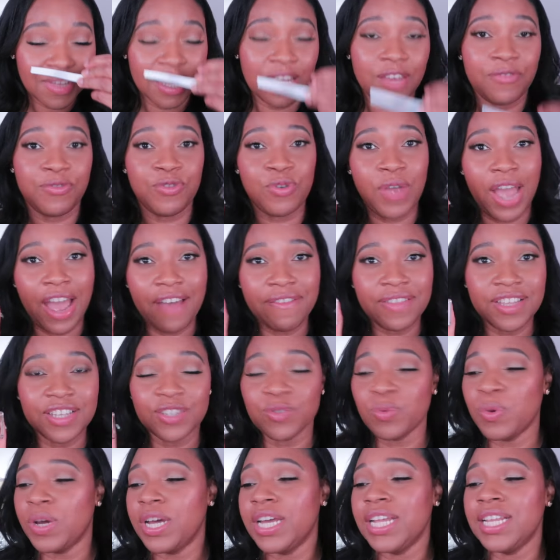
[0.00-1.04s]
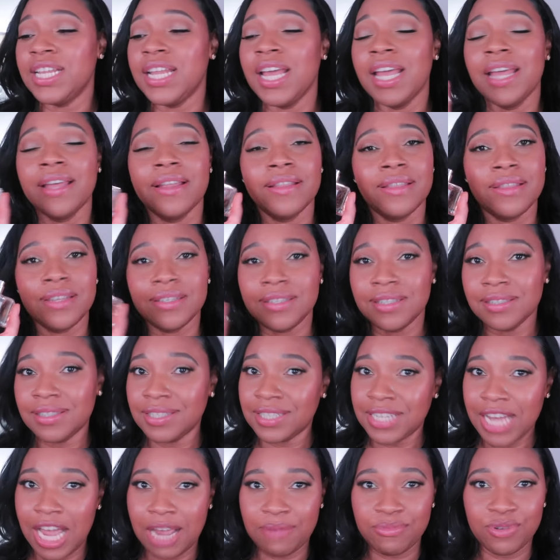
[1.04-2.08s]
if you have this one, this is
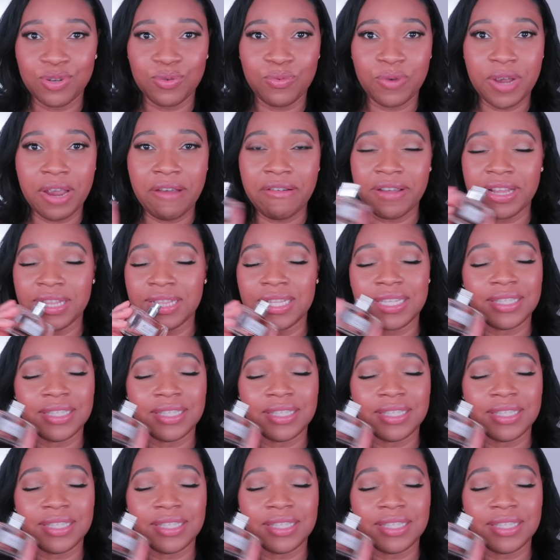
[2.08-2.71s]
the time to wear it.